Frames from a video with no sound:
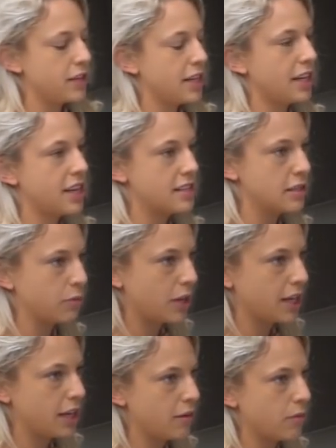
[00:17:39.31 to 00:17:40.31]
feeding into
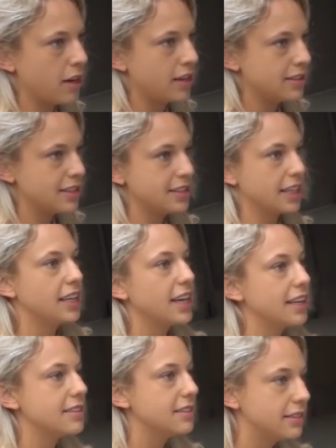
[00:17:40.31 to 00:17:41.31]
what he wants. He's like,
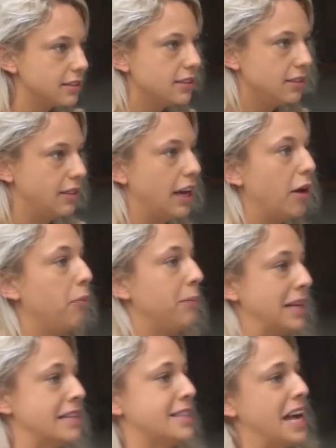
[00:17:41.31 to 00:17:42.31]
yes, help
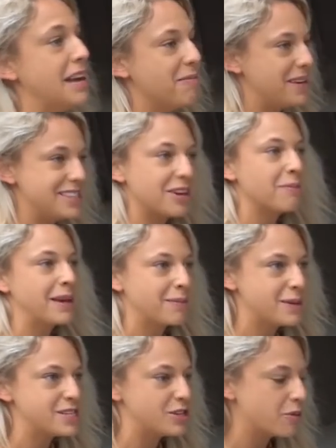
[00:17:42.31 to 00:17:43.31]
me, save me, don't
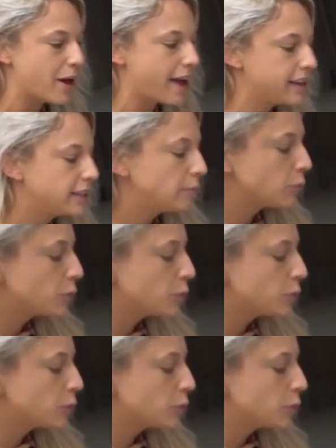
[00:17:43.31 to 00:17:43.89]
make me do it.